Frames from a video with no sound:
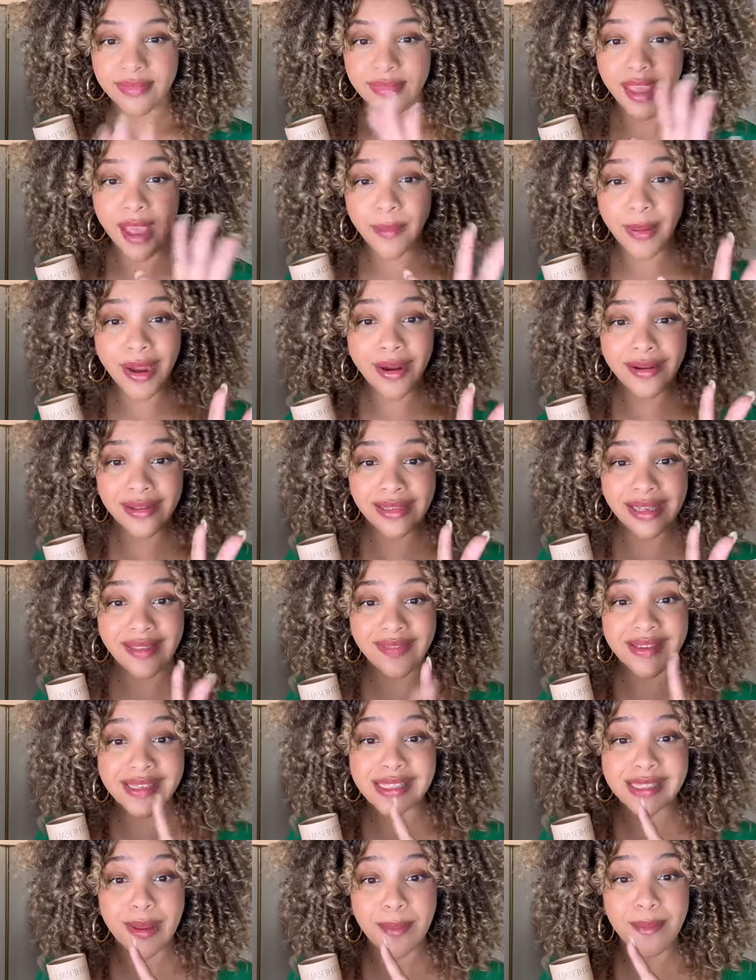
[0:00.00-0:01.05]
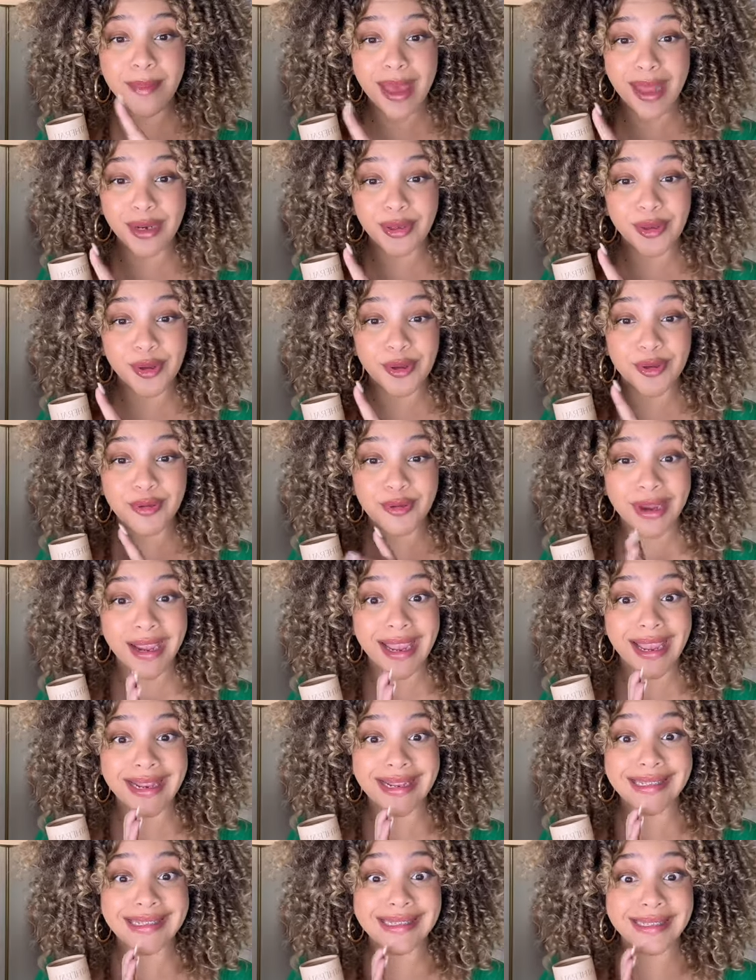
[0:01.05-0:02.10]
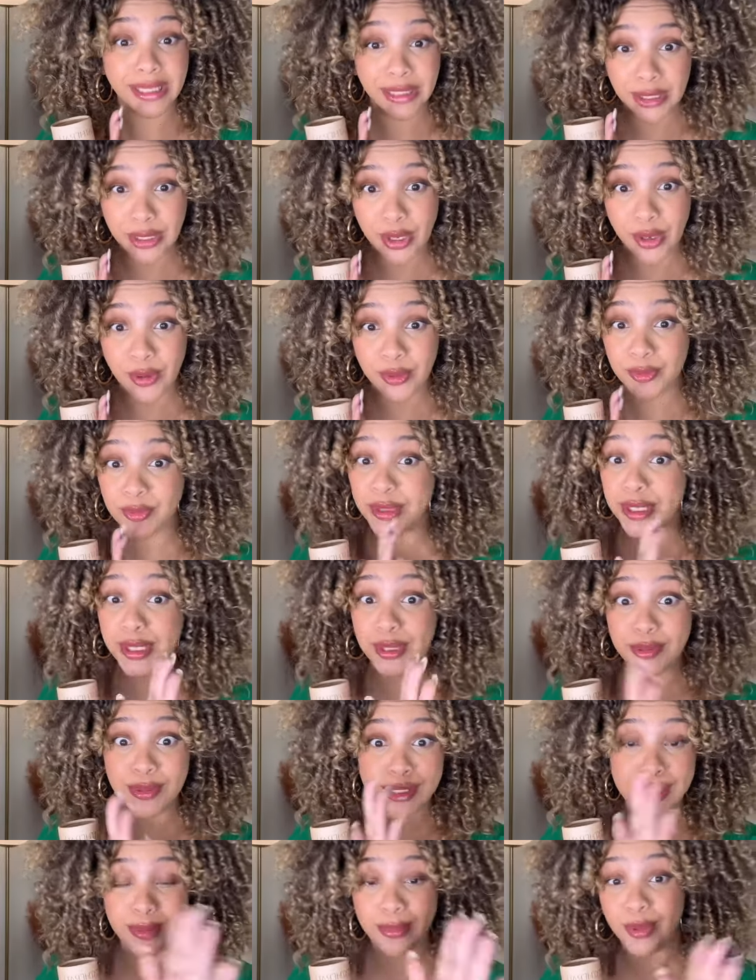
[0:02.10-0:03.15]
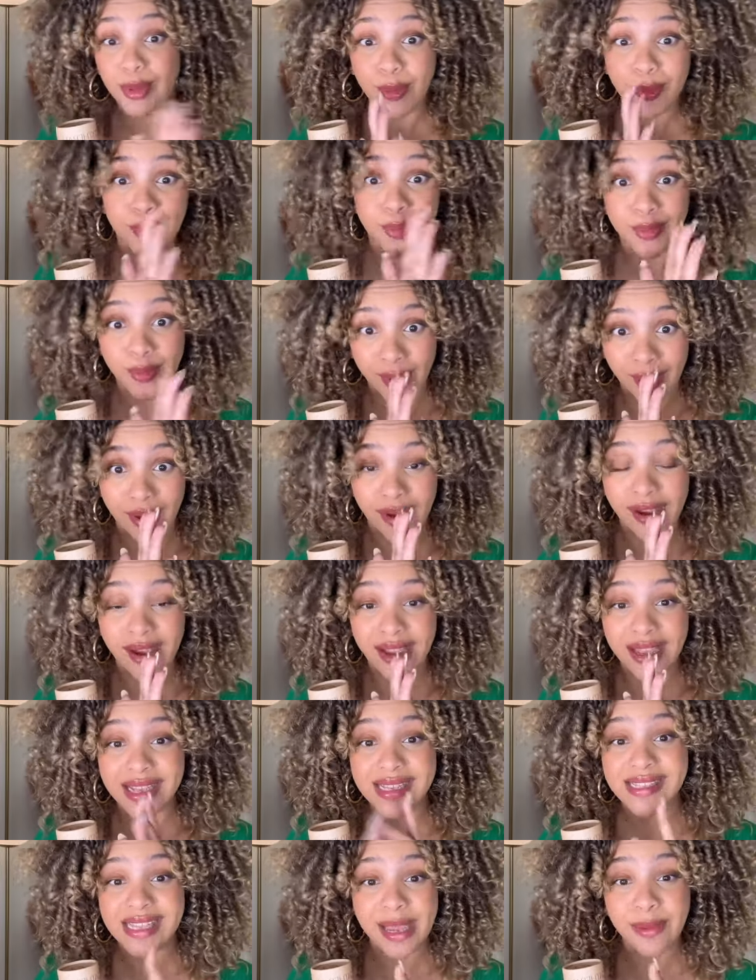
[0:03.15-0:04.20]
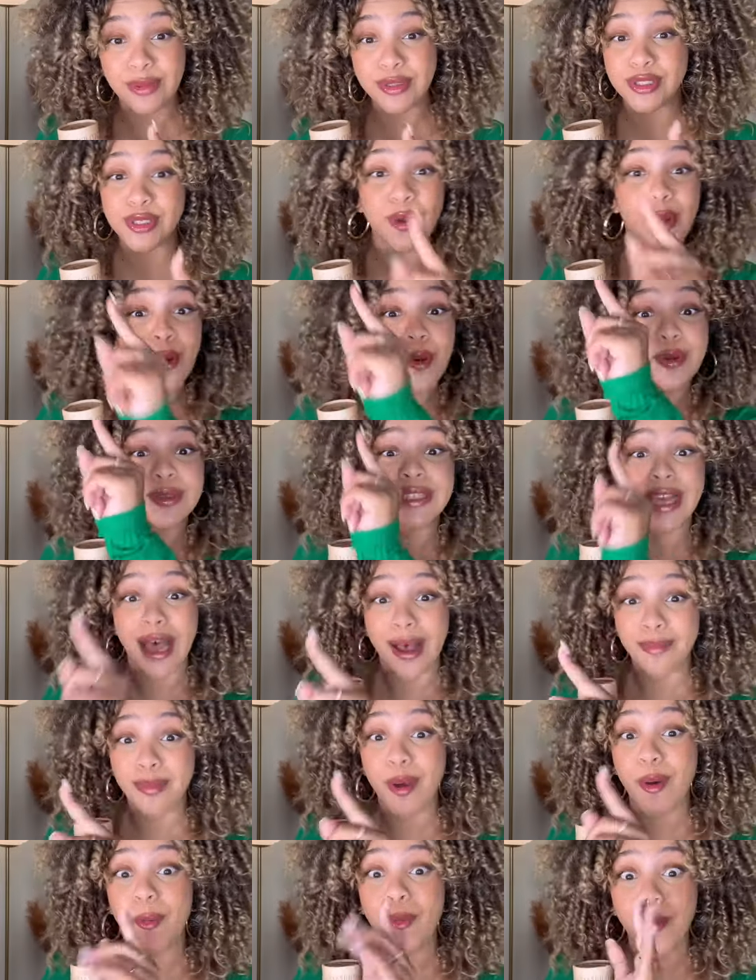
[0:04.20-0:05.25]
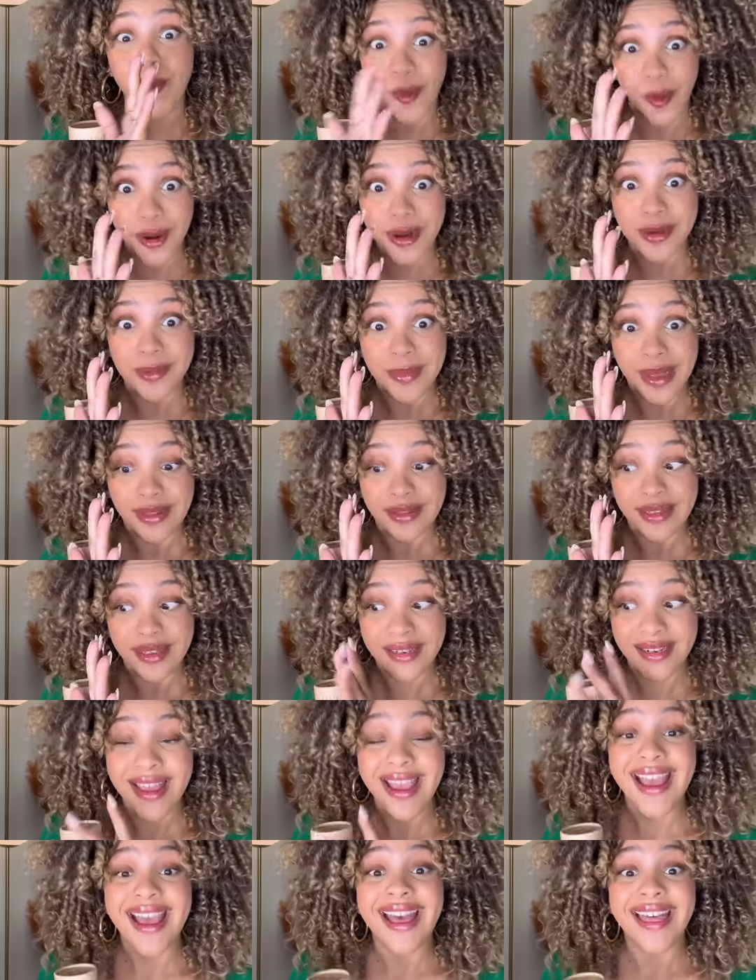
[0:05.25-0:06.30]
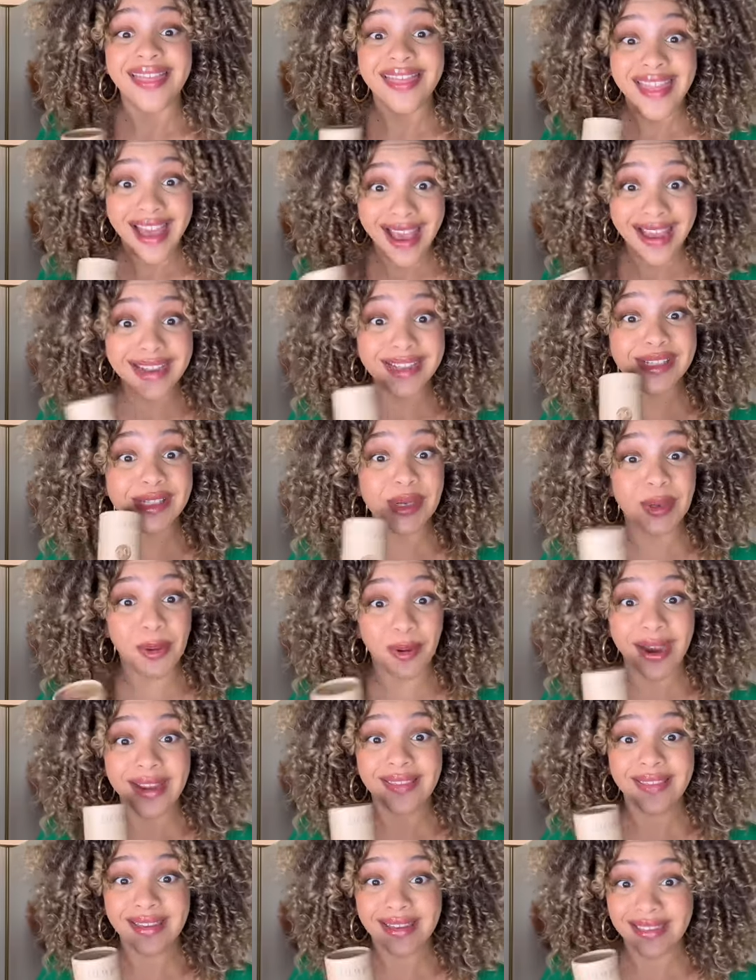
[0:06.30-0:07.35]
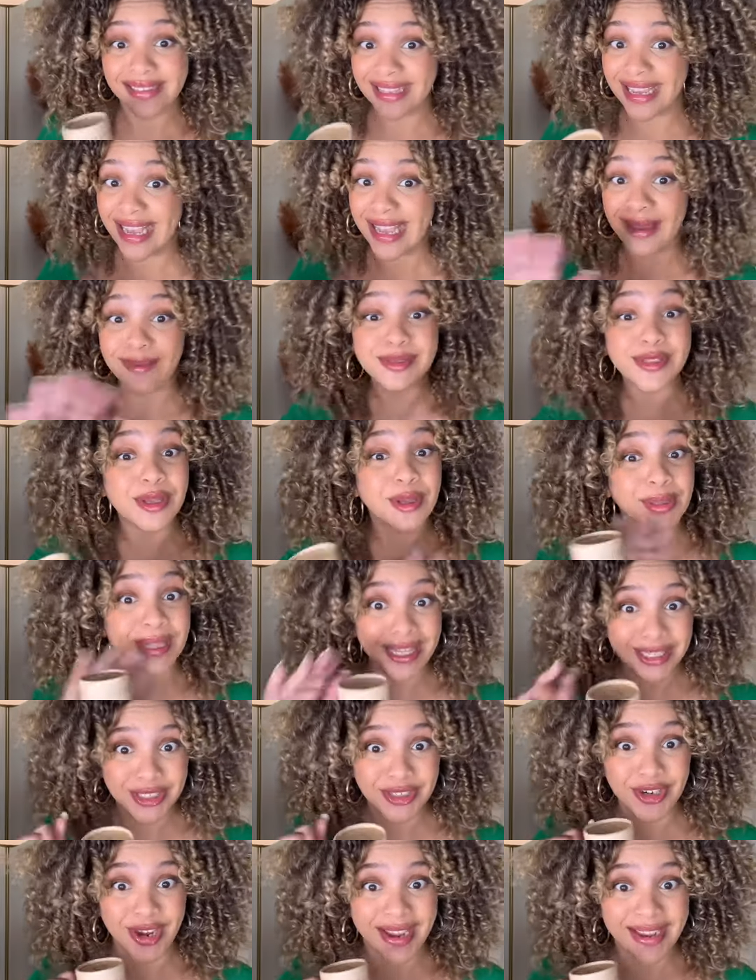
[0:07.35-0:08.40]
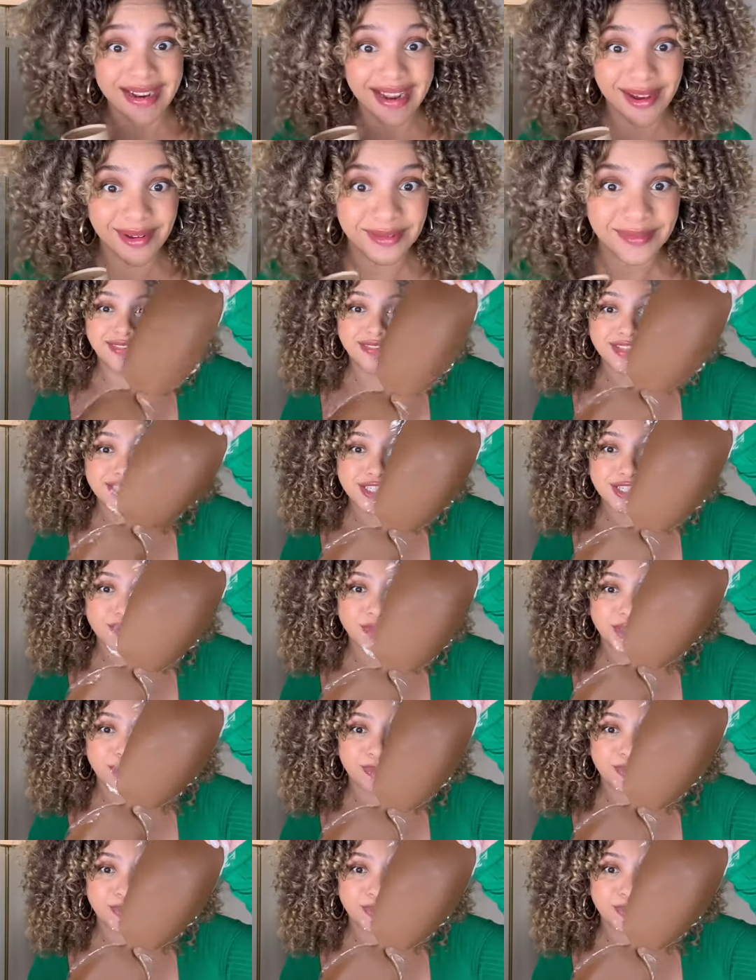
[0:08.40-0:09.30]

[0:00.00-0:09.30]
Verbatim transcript: Apparently this medical grade silicone reusable bra is able to hold up a watermelon. That is quite the claim, so let's try it out. This is what the